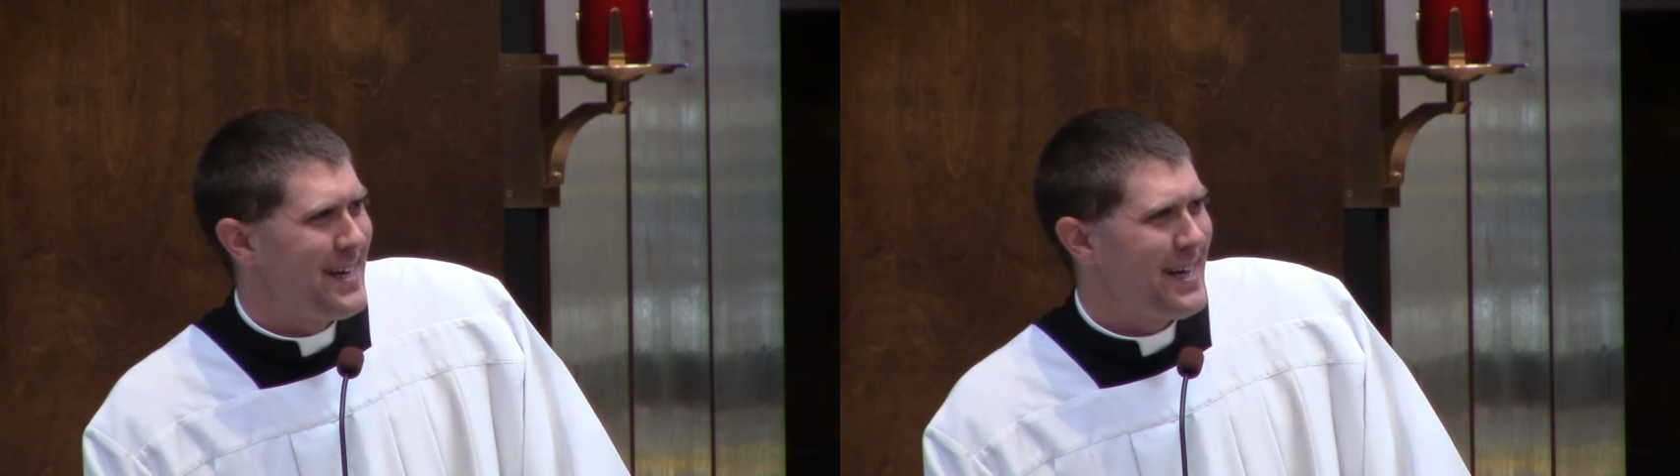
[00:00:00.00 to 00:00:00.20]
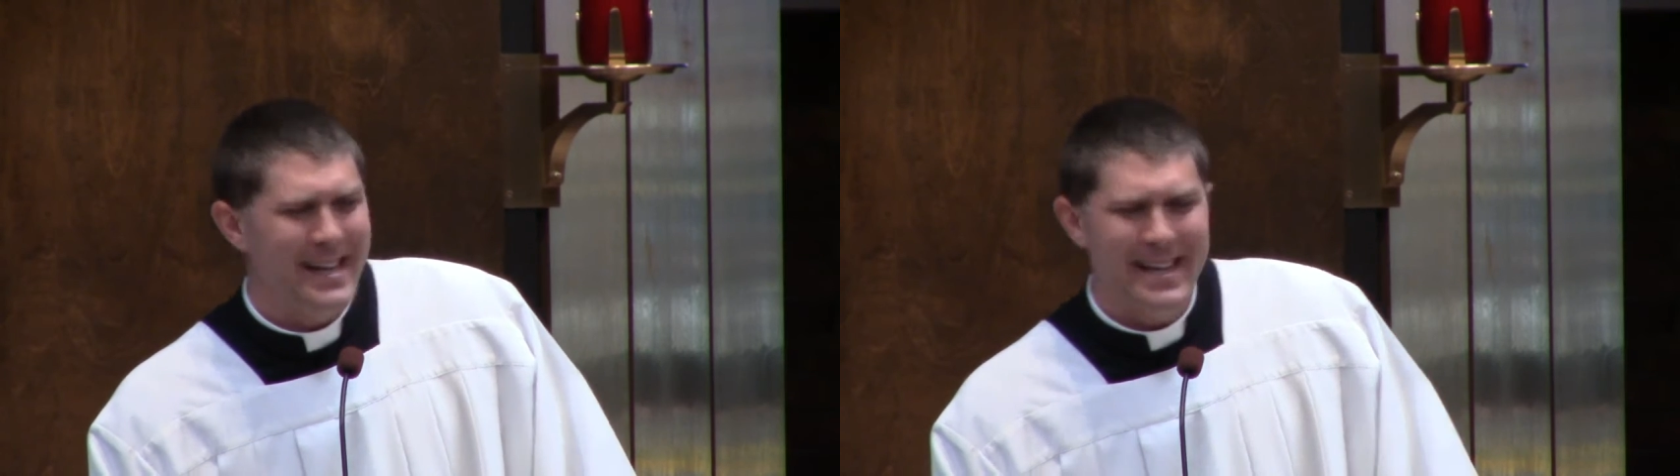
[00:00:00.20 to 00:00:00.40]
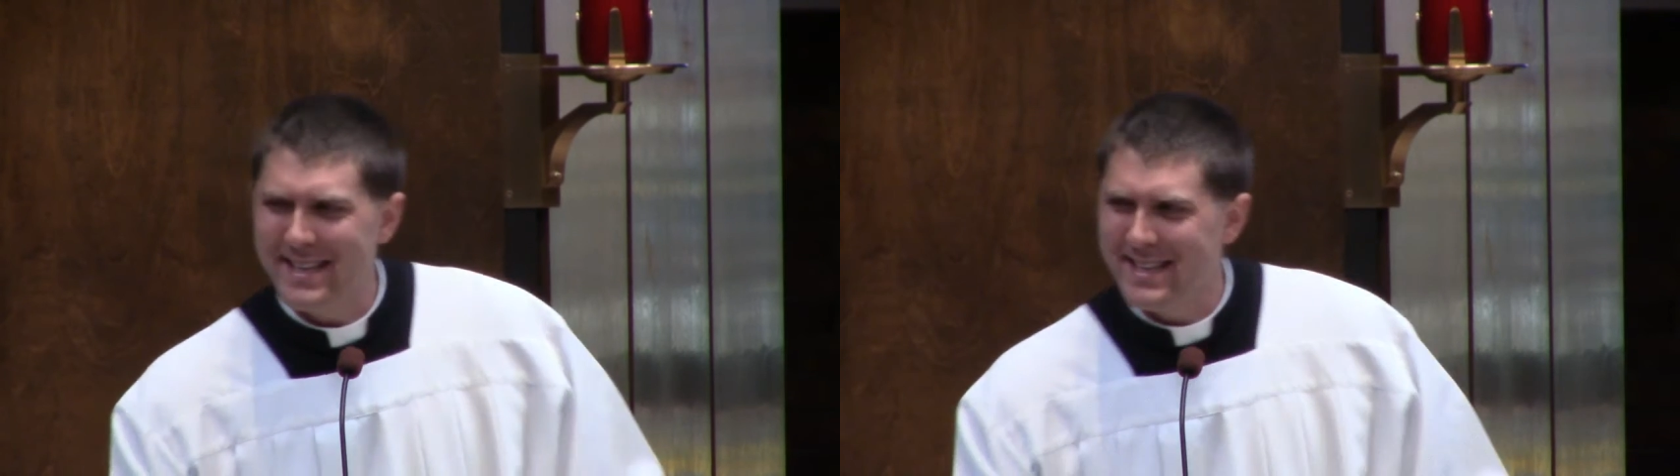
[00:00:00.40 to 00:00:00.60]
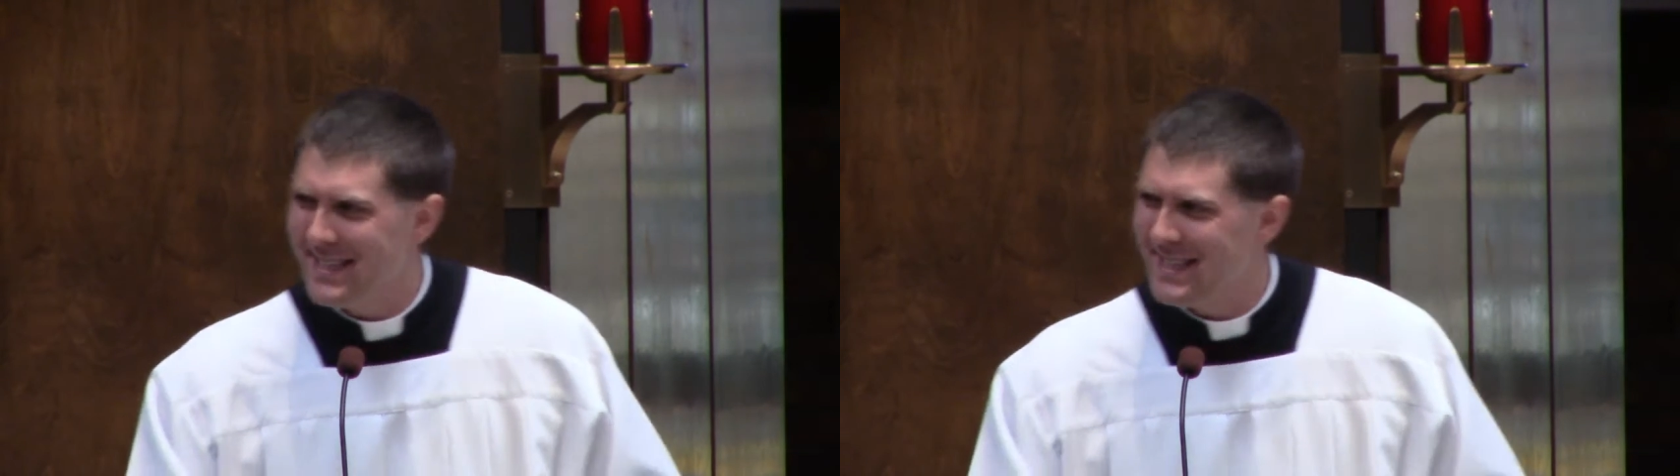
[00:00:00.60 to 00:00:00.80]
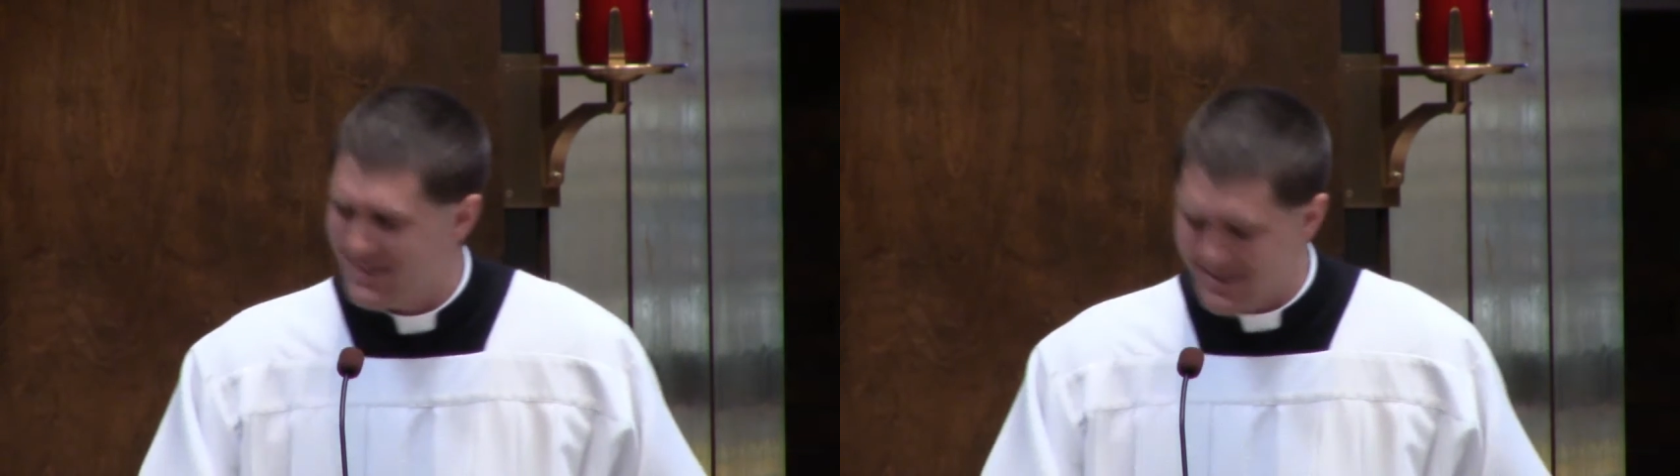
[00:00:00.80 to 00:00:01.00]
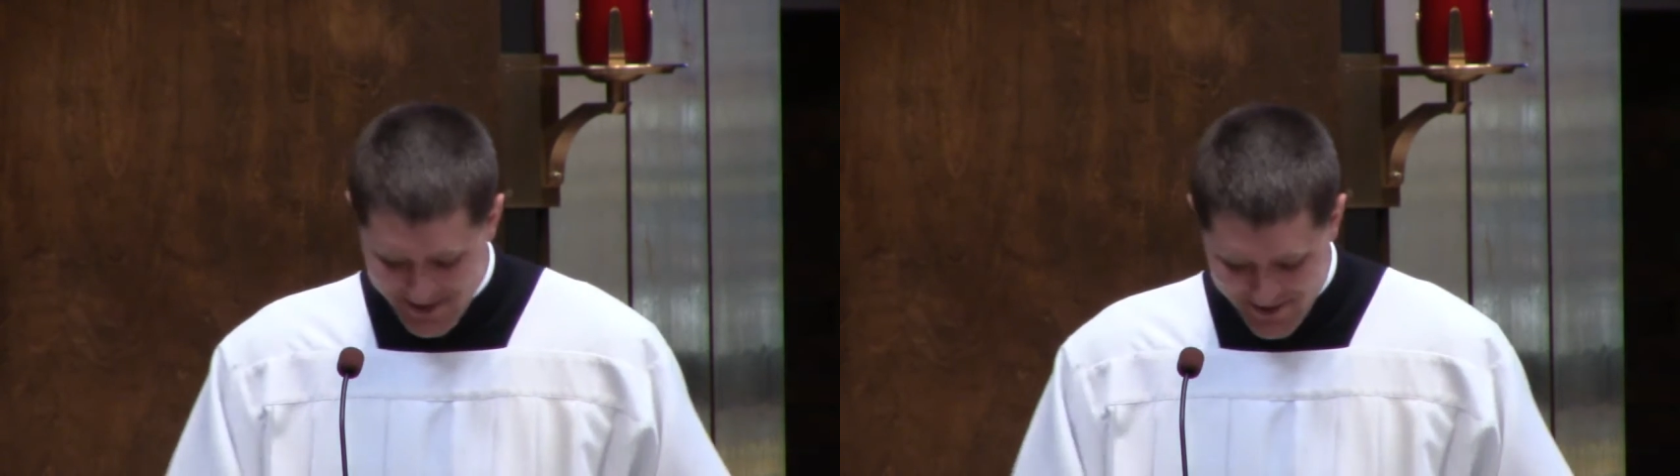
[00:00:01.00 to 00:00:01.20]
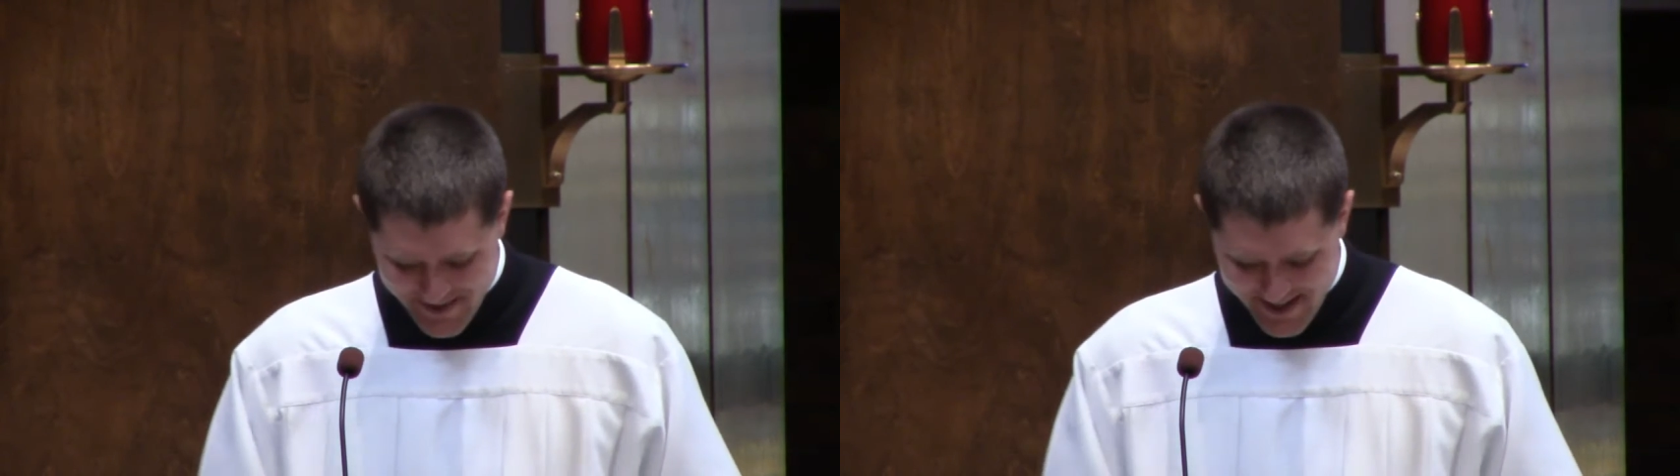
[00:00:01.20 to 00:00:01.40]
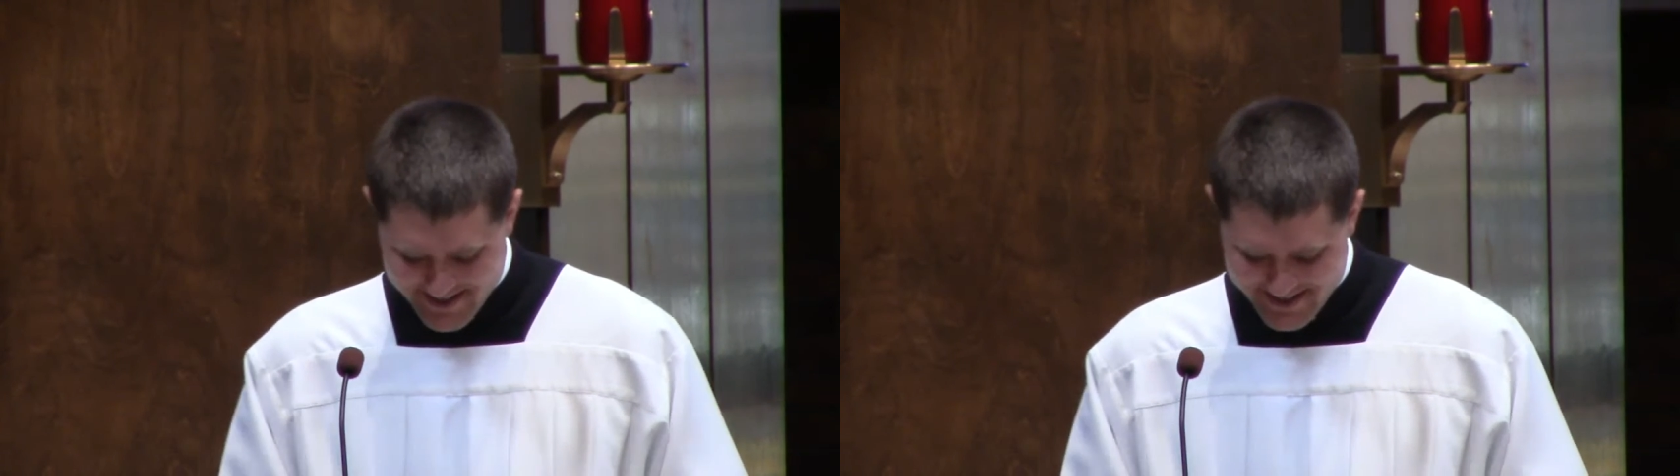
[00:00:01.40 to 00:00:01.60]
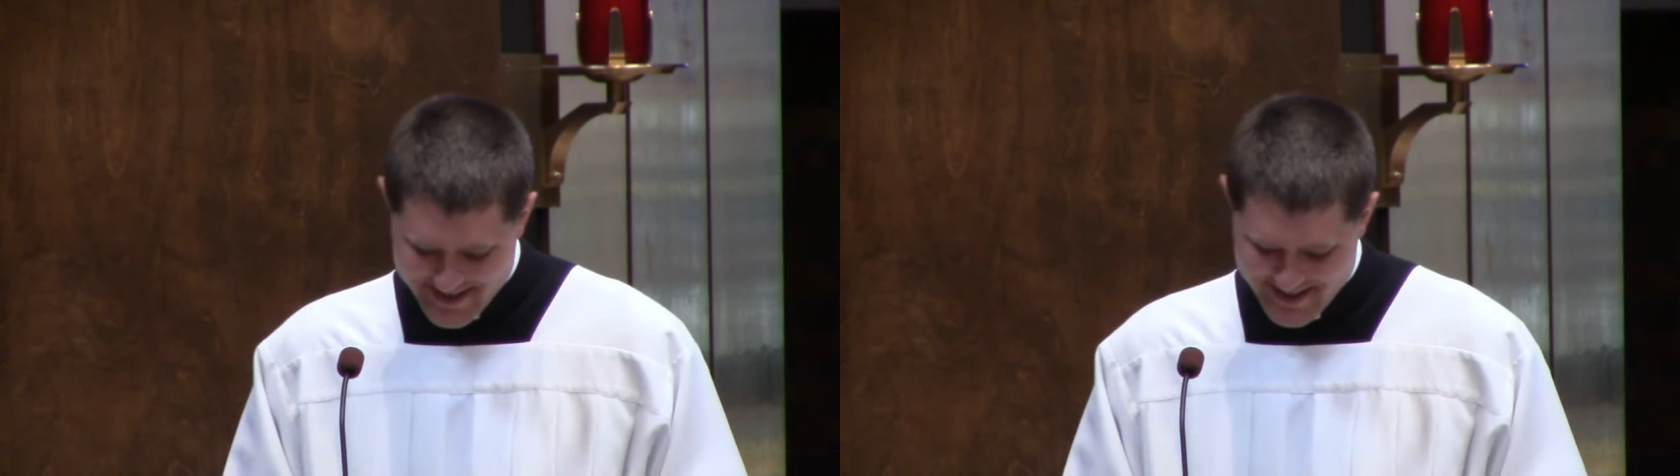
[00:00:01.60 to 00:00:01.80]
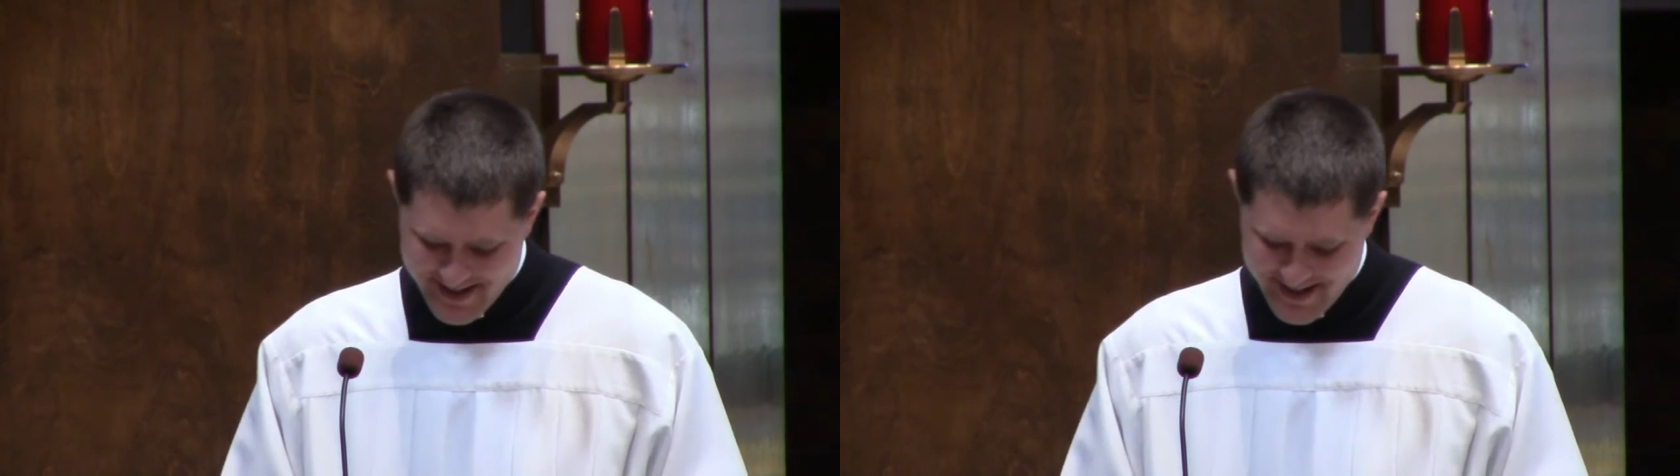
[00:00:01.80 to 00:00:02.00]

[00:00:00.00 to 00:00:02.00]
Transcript: I got a lot of things, you know, Father? It's,